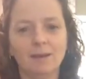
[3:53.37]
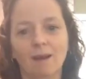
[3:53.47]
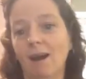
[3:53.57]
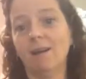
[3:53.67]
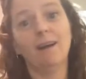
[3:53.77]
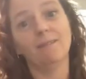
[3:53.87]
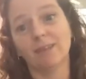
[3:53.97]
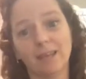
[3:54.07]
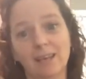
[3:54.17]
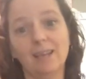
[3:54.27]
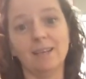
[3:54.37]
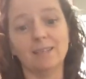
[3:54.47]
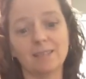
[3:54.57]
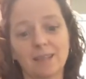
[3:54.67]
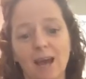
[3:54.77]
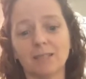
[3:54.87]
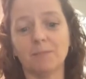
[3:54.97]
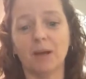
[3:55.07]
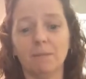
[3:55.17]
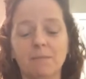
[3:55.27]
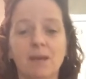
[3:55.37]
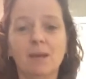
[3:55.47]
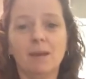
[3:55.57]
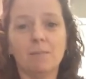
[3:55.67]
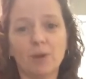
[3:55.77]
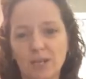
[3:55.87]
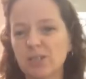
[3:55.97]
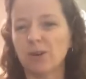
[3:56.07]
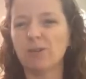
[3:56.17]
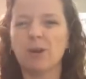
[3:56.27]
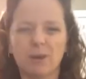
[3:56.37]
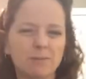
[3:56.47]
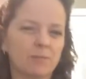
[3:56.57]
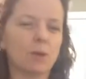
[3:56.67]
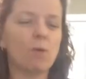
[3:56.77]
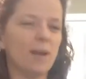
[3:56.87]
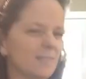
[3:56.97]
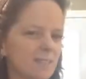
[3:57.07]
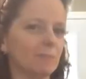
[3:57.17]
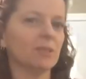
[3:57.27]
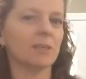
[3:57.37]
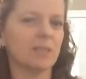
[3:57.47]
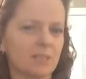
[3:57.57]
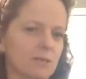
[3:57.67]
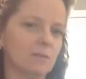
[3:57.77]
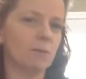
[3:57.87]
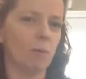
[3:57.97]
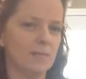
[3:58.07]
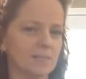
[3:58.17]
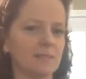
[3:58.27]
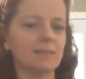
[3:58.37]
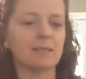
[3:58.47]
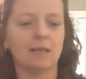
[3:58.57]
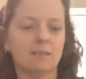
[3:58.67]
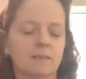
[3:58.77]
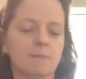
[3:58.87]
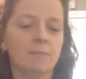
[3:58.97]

Now, I don't have the Canadian stats, but I'm pretty sure they're quite similar to the ones in the States.